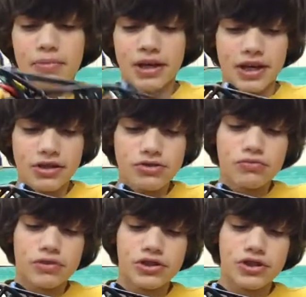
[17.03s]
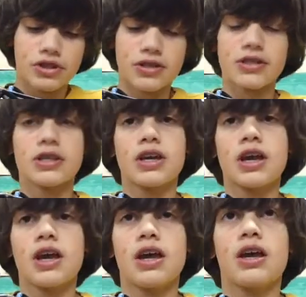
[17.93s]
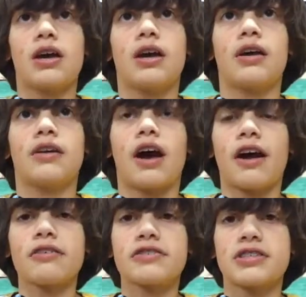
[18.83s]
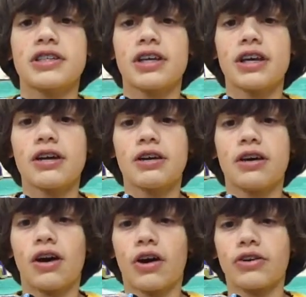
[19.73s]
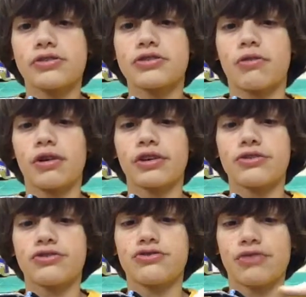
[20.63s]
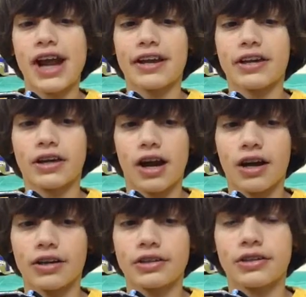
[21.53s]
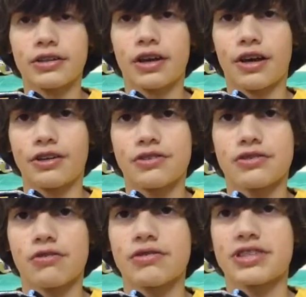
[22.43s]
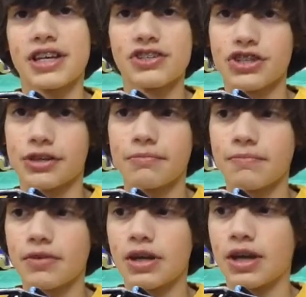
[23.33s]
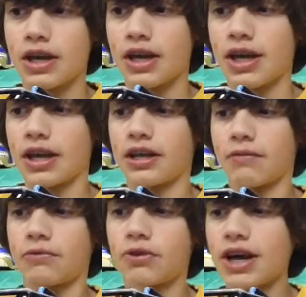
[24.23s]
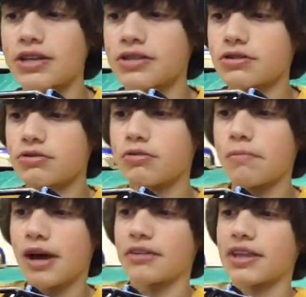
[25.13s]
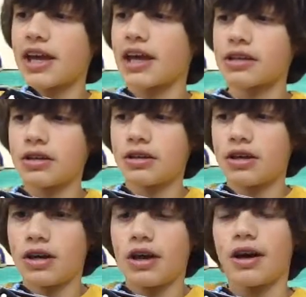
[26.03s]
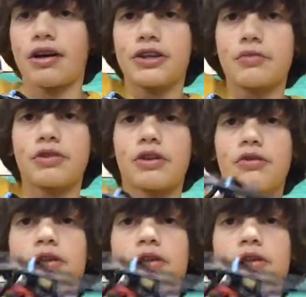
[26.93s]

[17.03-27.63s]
page, which is rc underscore drag car underscore station. And if you guys knew about that, uh, you would know